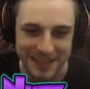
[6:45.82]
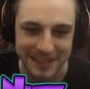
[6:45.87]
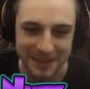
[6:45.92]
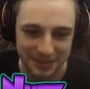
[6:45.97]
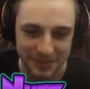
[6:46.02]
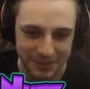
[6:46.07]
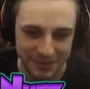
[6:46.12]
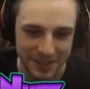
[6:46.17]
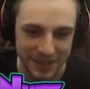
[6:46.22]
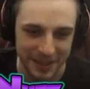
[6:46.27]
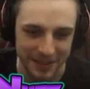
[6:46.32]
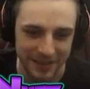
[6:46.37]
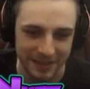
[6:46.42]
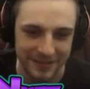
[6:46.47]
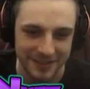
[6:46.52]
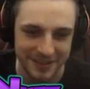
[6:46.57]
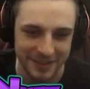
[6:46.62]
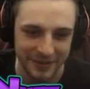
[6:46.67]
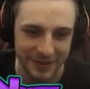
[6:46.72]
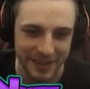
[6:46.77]
loot, yo,
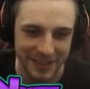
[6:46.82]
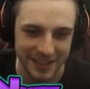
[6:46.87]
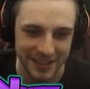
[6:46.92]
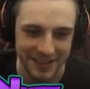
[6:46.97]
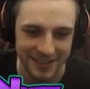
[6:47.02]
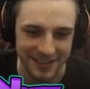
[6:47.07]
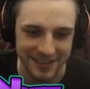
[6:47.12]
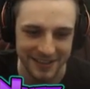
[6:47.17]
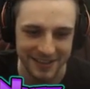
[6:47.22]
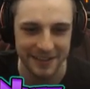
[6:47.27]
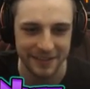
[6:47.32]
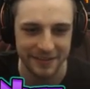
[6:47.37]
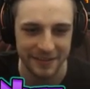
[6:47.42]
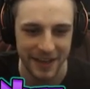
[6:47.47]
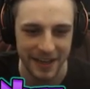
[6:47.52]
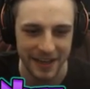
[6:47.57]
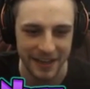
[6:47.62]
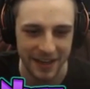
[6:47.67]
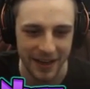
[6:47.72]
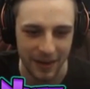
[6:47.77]
so we can
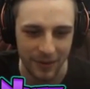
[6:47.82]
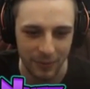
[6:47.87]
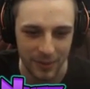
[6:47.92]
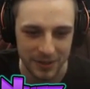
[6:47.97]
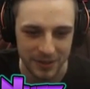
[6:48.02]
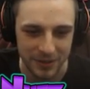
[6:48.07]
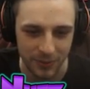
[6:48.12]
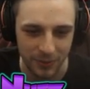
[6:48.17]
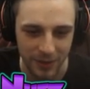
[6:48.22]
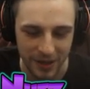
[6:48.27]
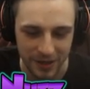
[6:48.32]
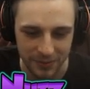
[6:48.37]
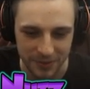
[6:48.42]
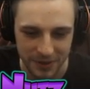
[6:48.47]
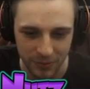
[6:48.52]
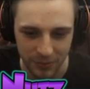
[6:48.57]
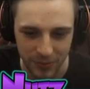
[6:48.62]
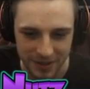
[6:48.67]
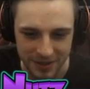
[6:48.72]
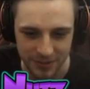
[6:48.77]
find out what's what with the
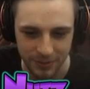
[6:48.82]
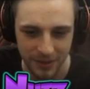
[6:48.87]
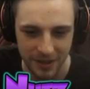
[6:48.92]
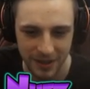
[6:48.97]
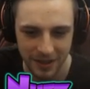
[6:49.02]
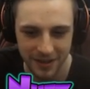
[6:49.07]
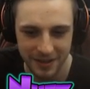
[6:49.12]
what's what.